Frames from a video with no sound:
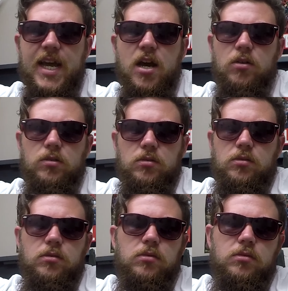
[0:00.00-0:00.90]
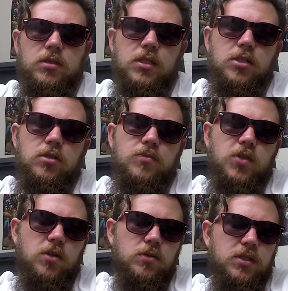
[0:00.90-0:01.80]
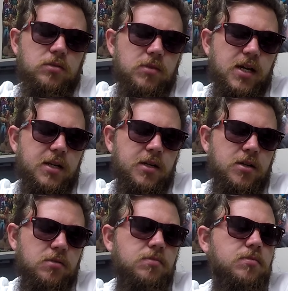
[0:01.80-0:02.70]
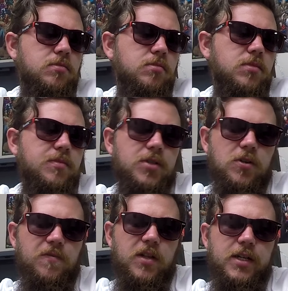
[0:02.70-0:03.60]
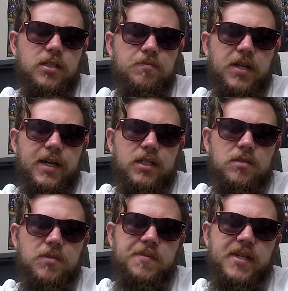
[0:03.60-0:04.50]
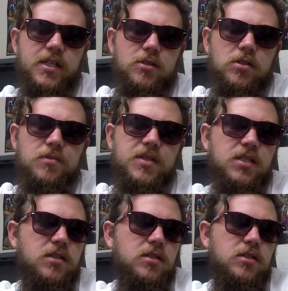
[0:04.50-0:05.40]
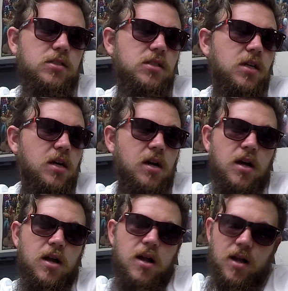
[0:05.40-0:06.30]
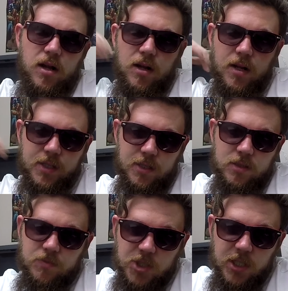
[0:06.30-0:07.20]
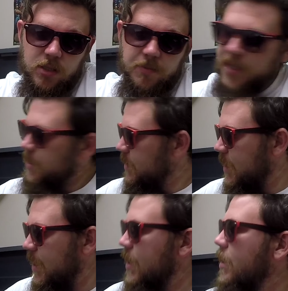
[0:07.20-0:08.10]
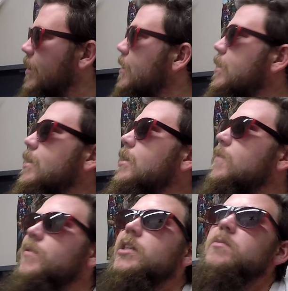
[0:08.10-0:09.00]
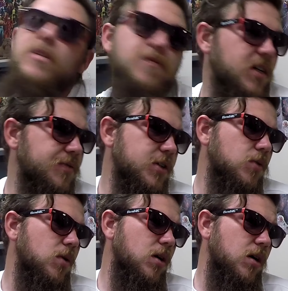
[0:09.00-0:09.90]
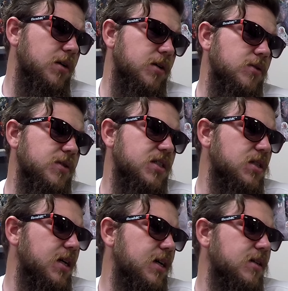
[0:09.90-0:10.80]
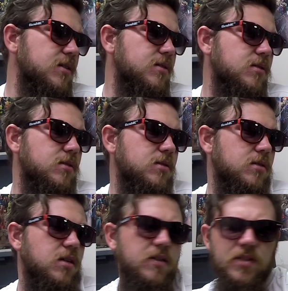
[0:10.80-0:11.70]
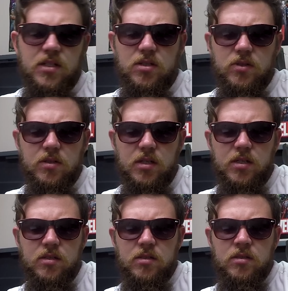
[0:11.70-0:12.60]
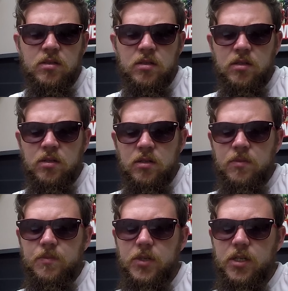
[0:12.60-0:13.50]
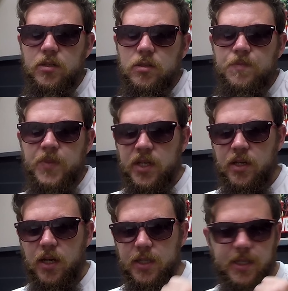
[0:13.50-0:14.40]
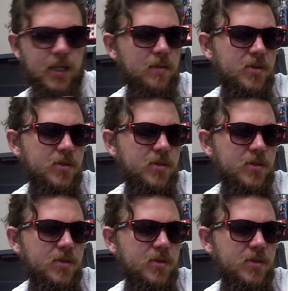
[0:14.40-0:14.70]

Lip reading: out. GTO drones out of here. I'm gonna go fly some packs in my backyard because I got some shit in the mail today and I fixed my favorite quad. I don't know where it's at. I have that issue a lot. But I think I'm